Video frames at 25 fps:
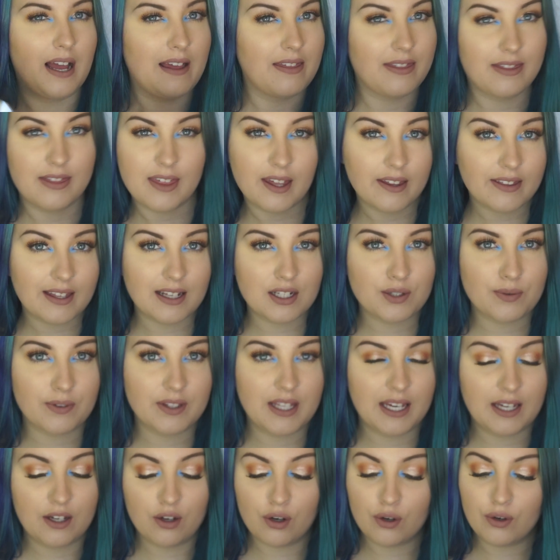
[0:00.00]
I think that's what
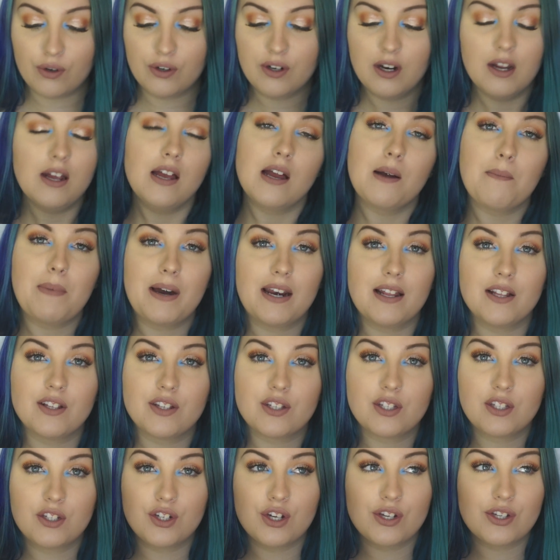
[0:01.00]
they're called, but
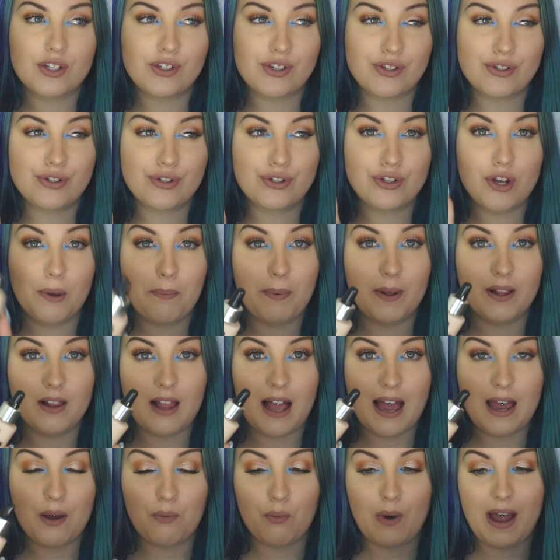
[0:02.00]
it's just super
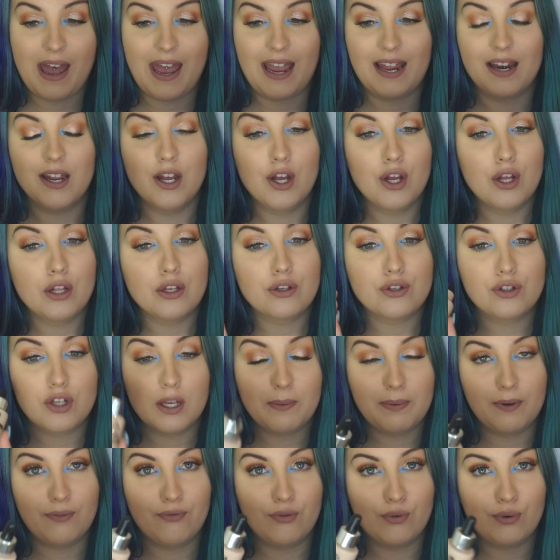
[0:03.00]
lightweight,
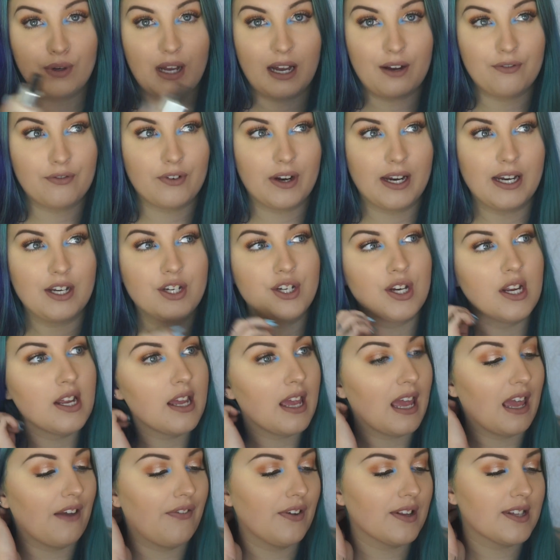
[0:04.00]
super full coverage.
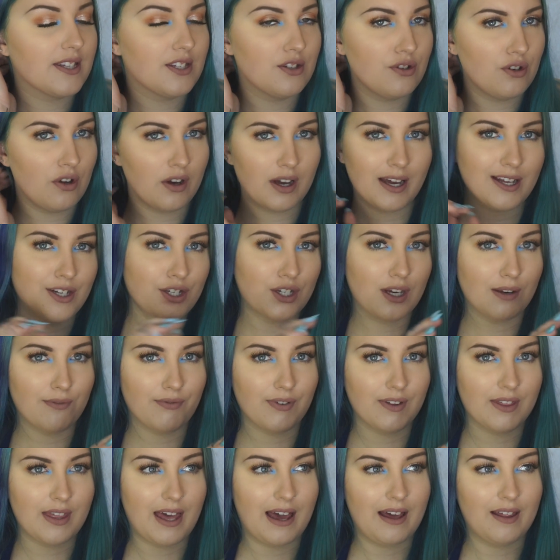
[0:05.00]
If it's not a dupe
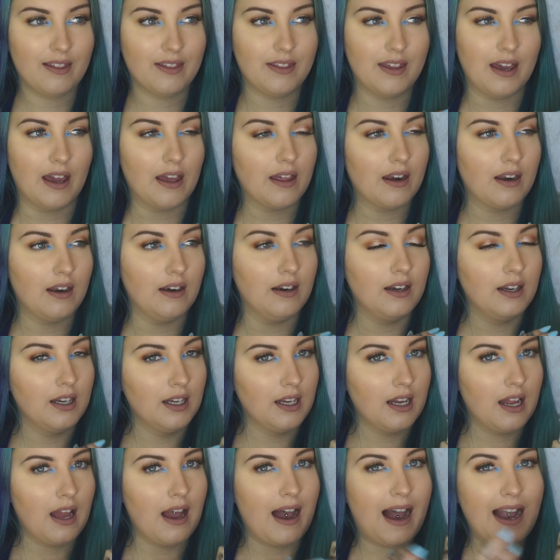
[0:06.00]
for that, then
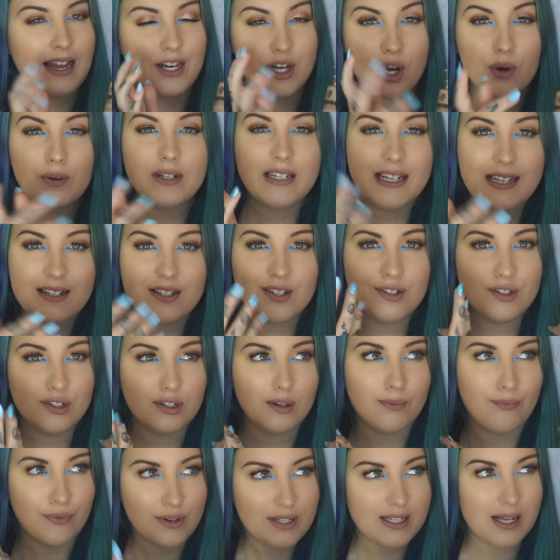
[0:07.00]
I know it is a
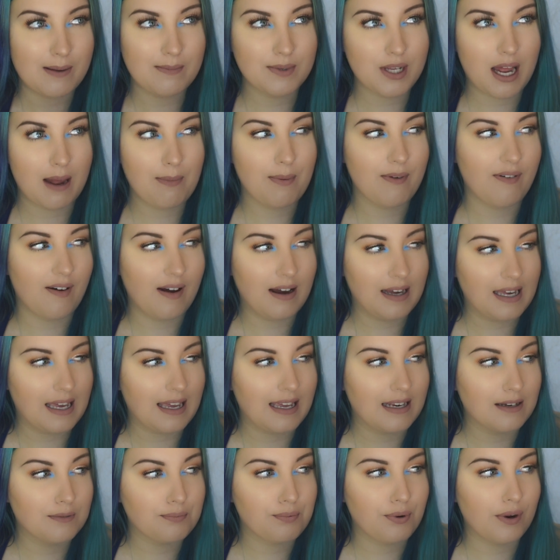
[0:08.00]
dupe for some type of
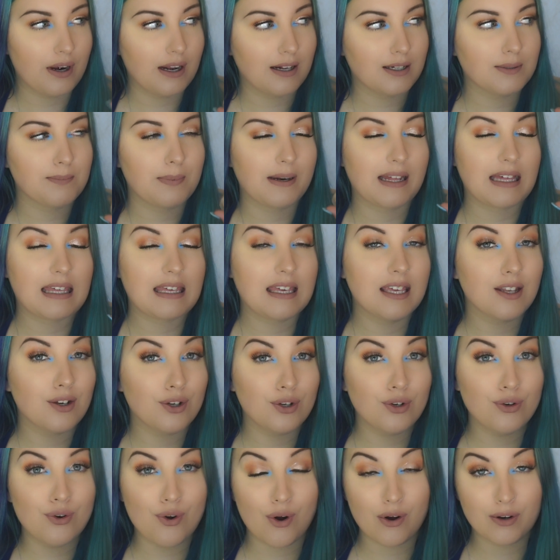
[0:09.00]
high-end product, but I
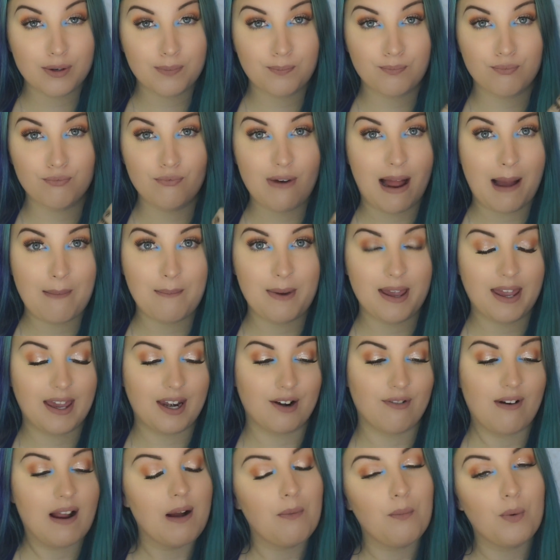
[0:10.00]
cannot wrap my
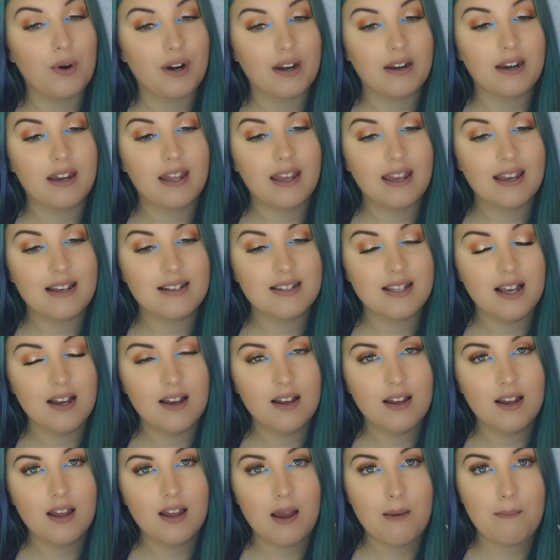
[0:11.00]
head around what it is.
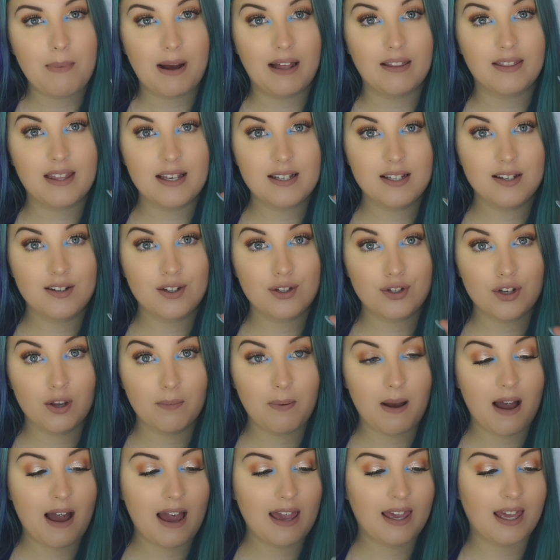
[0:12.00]
But this is
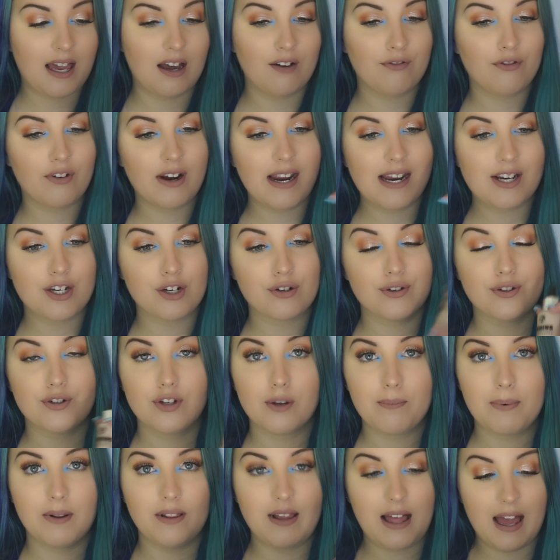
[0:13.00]
super high coverage,
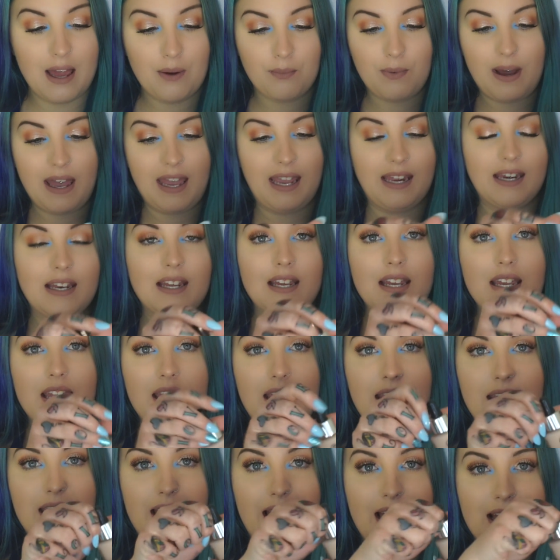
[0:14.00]
super lightweight.
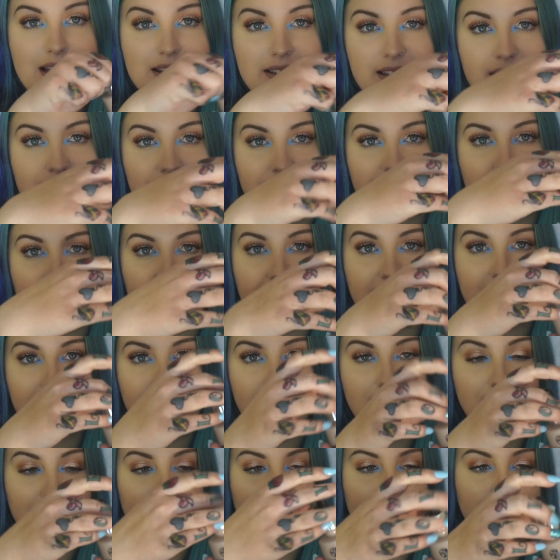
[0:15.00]
It has the
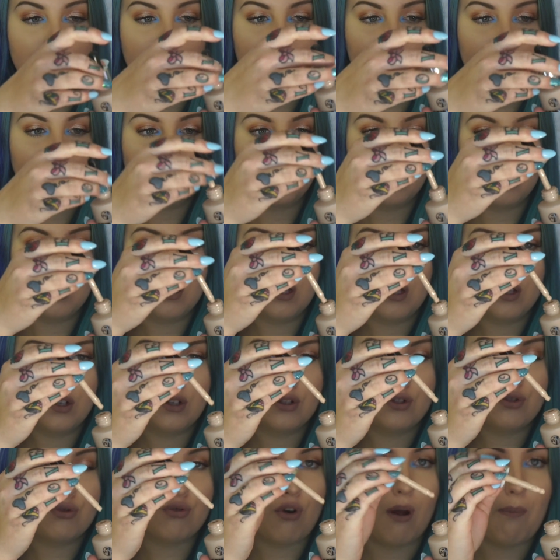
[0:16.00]

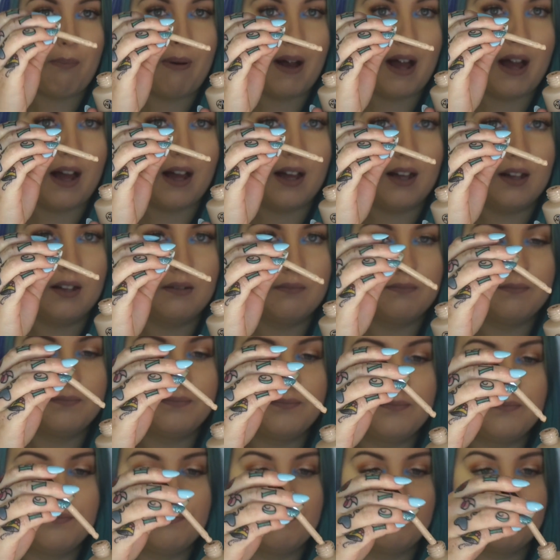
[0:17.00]
dropper,
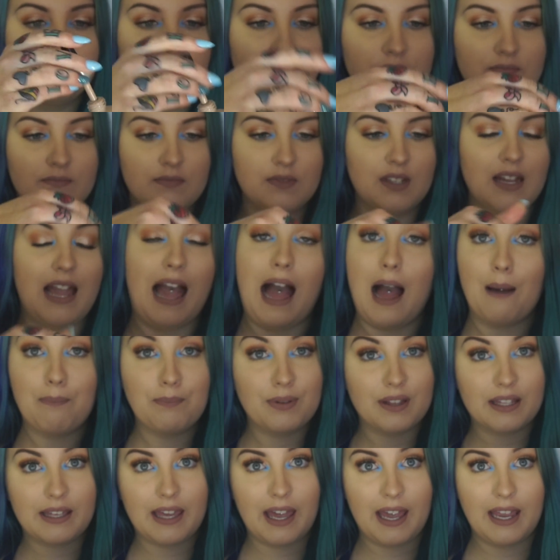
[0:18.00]

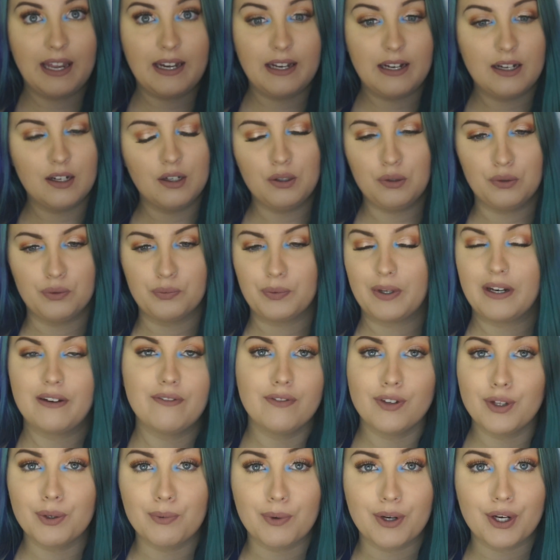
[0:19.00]
applicator, or
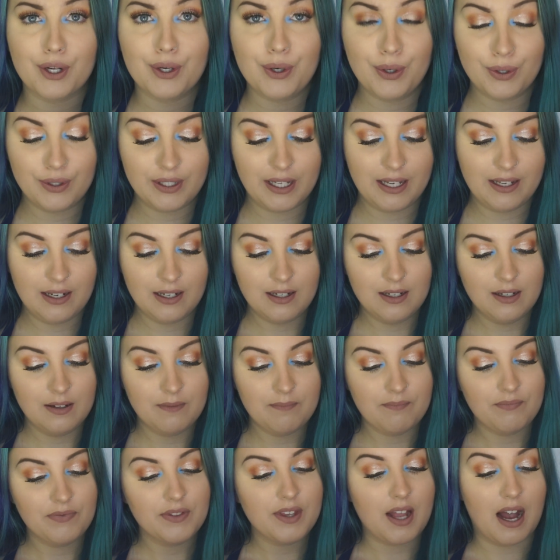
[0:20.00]
whatever you want to call it.
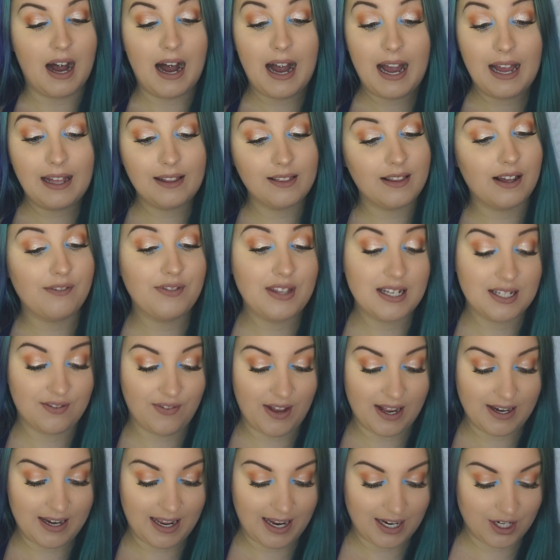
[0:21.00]
I love this
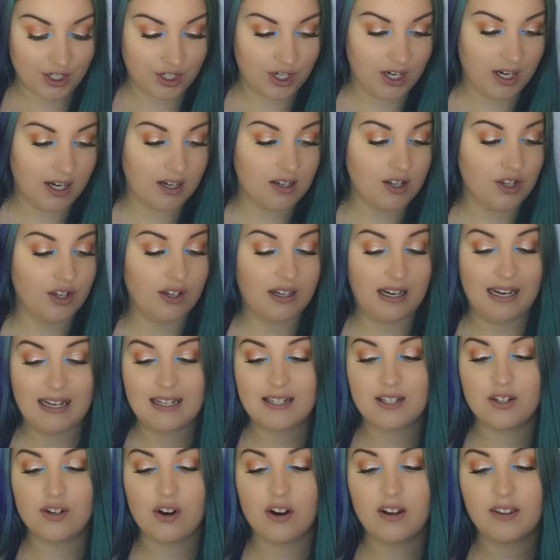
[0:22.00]
foundation, you
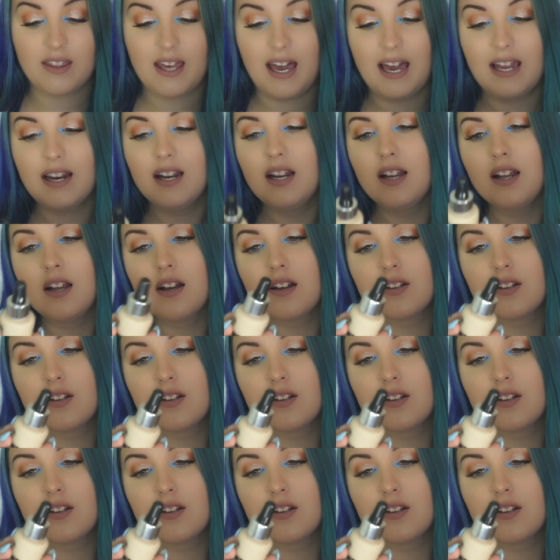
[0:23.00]
guys know that.